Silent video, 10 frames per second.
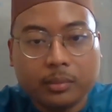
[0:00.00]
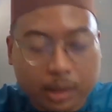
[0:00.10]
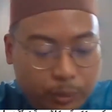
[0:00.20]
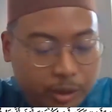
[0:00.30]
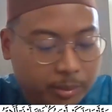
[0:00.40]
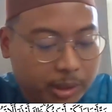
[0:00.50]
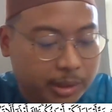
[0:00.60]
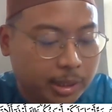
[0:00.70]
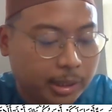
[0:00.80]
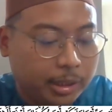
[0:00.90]
Which
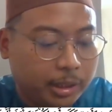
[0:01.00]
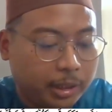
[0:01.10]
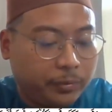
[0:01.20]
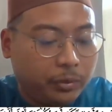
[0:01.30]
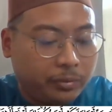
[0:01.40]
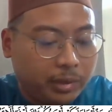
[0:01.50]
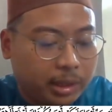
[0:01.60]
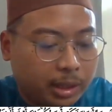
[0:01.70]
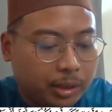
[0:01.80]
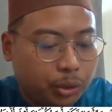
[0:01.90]
means, if you fear
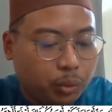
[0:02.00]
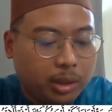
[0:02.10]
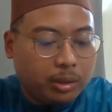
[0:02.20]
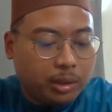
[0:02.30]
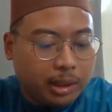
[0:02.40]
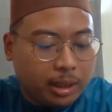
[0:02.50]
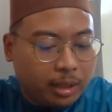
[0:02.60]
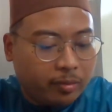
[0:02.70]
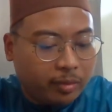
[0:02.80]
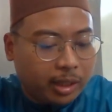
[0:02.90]
that you will not
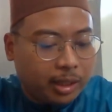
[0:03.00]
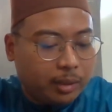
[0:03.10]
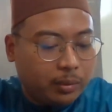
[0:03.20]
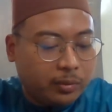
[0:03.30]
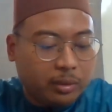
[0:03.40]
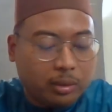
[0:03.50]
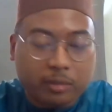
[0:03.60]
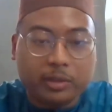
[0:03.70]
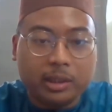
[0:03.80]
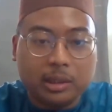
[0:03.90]
deal fairly with the
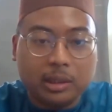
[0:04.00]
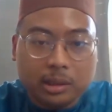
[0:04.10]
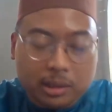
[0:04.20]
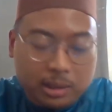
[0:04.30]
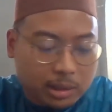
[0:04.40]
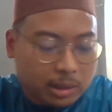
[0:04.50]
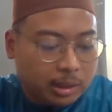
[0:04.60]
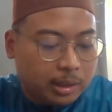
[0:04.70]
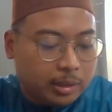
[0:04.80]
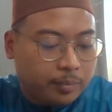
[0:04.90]
orphan girls,
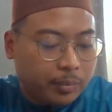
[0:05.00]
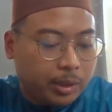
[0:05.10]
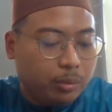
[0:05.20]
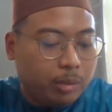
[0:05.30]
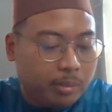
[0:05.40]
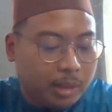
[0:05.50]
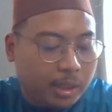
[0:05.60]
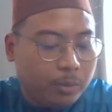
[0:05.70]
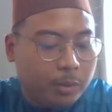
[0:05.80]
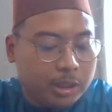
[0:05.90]
you may
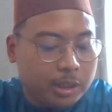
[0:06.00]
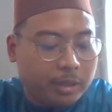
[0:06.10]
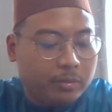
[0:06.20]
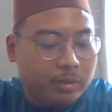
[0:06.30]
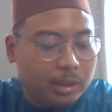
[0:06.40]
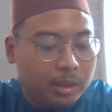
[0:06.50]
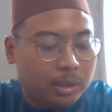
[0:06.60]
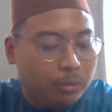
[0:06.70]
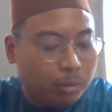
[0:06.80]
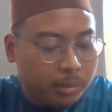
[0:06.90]
marry whichever
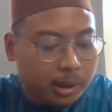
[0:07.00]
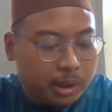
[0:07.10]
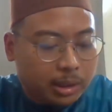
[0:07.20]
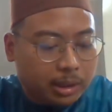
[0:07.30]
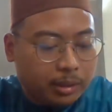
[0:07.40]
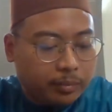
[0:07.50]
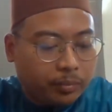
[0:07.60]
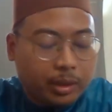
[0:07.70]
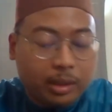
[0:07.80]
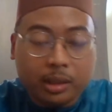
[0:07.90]
woman
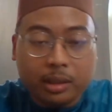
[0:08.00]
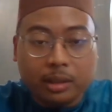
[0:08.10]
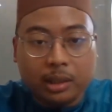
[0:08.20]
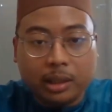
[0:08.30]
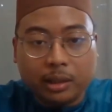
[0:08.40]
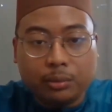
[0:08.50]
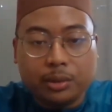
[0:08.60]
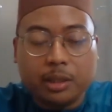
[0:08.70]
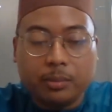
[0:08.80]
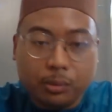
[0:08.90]
who
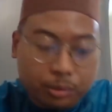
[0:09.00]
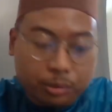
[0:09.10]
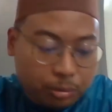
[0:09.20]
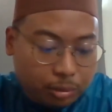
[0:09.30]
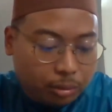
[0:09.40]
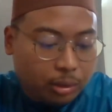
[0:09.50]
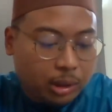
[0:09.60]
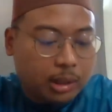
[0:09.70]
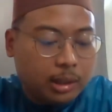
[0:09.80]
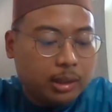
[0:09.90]
seem good to you,
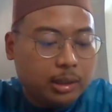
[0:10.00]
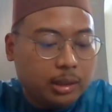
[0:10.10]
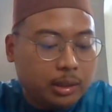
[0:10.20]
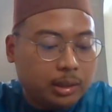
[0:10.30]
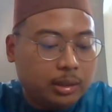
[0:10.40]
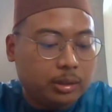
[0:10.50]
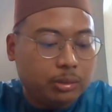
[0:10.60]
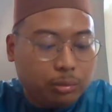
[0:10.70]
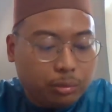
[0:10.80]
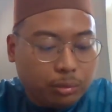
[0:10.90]

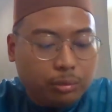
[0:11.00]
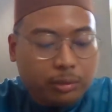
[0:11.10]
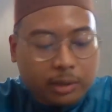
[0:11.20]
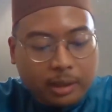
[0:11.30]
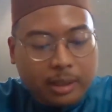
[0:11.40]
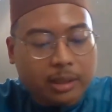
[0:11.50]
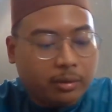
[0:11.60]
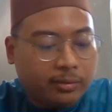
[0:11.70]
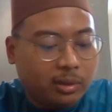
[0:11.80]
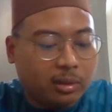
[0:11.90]
2, 3, or
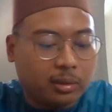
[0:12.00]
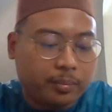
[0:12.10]
4.